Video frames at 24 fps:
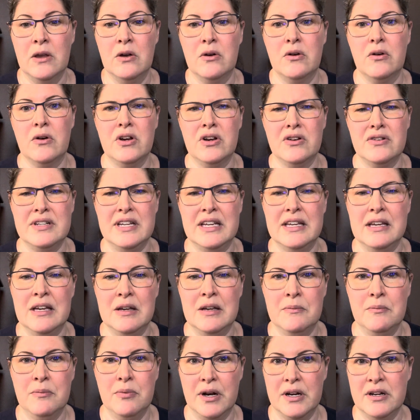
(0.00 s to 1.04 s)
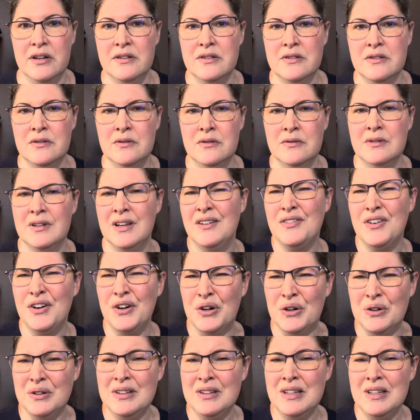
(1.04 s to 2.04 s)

or you're taking prednisone, I've heard